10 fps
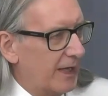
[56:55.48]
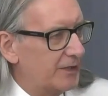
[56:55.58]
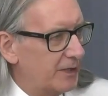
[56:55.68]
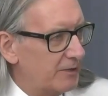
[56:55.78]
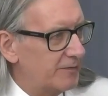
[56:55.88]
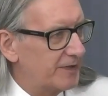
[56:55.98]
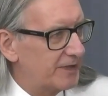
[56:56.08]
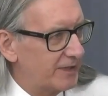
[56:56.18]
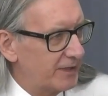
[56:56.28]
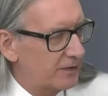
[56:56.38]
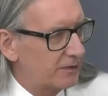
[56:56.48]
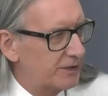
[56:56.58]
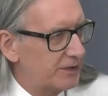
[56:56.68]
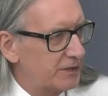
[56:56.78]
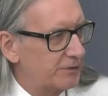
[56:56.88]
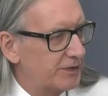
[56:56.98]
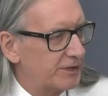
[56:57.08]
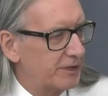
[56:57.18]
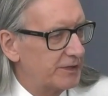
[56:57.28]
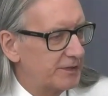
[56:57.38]
In terms of its clinical
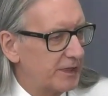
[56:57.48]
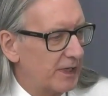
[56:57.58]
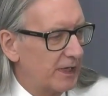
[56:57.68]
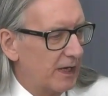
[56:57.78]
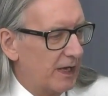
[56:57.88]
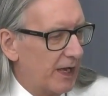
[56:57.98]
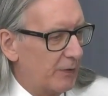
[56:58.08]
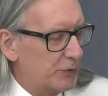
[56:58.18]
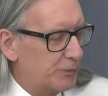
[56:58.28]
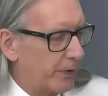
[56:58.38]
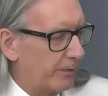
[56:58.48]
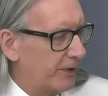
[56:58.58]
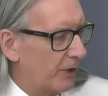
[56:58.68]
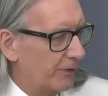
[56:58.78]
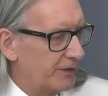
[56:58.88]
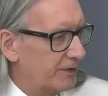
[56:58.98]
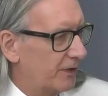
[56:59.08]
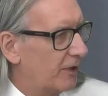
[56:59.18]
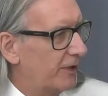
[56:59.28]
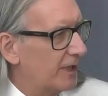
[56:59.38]
seriousness, it was probably not until
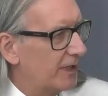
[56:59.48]
the early